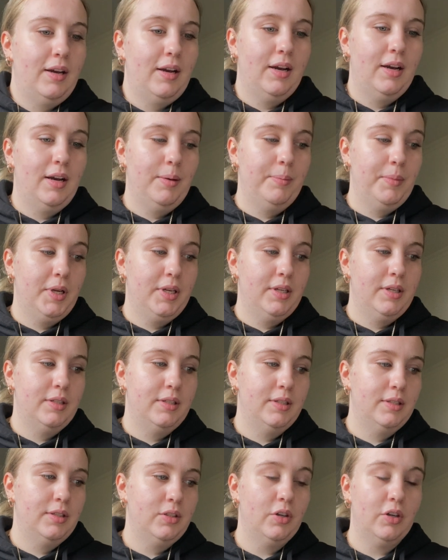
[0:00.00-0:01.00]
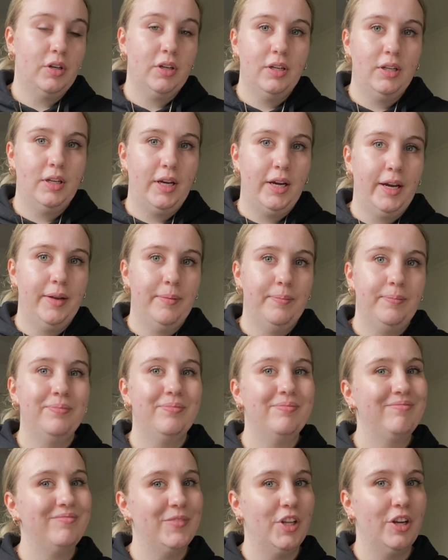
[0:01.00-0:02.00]
Not gonna lie,
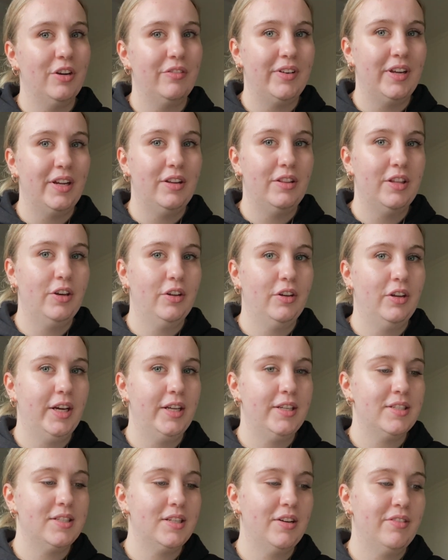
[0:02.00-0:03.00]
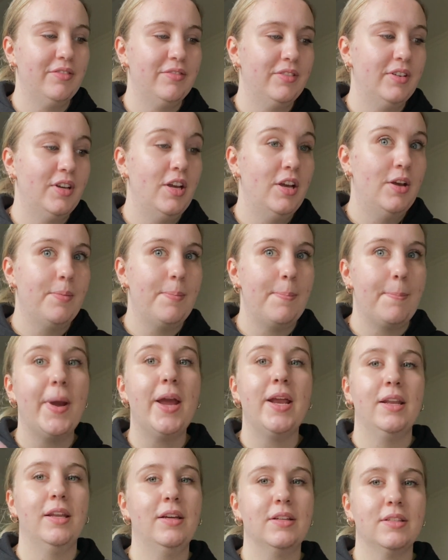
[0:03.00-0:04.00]
not a fan of the online stuff,
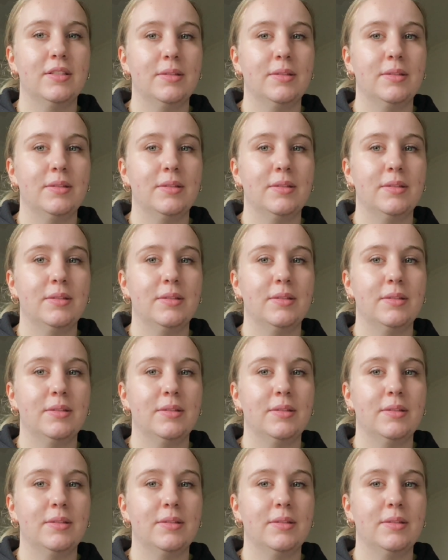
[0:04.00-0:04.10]
mainly because